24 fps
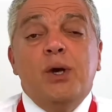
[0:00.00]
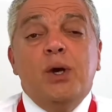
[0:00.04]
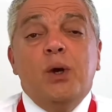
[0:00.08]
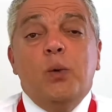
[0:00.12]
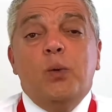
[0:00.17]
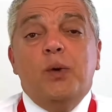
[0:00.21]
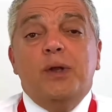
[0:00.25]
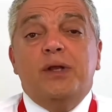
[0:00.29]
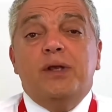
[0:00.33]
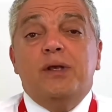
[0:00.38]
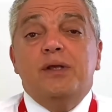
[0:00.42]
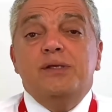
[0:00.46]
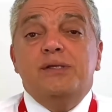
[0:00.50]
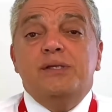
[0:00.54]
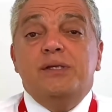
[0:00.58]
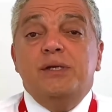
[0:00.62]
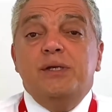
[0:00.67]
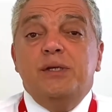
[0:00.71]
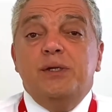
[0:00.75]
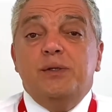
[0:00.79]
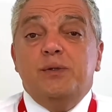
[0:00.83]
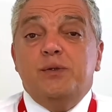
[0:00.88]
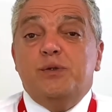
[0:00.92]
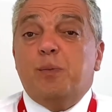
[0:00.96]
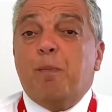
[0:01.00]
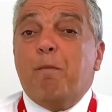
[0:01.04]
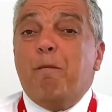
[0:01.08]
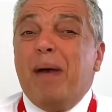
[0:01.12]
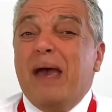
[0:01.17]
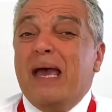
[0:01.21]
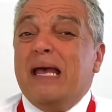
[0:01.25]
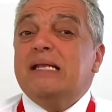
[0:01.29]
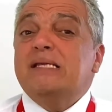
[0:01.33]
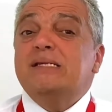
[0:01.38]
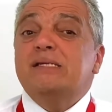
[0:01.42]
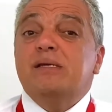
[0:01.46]
with continued
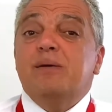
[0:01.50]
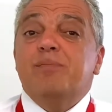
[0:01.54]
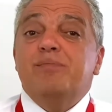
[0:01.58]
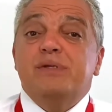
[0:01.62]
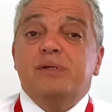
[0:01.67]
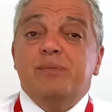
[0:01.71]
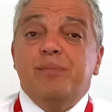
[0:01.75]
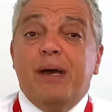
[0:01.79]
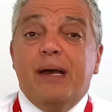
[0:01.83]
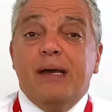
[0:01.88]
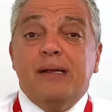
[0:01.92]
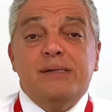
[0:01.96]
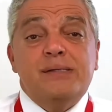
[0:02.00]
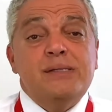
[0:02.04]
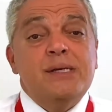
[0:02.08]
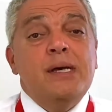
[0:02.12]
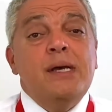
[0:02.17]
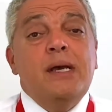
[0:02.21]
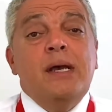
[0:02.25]
pent-up demand